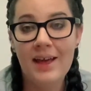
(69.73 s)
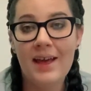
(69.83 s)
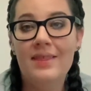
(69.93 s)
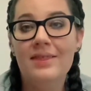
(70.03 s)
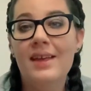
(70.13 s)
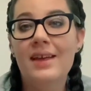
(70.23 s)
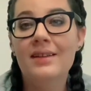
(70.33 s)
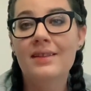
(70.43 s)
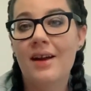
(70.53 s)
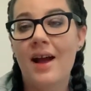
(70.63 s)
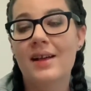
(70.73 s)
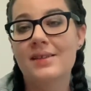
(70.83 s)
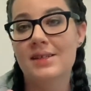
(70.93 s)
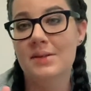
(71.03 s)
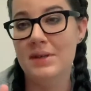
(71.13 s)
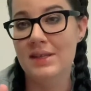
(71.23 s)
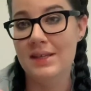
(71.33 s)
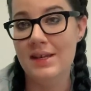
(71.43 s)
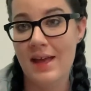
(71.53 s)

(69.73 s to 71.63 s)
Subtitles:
and then there has to be the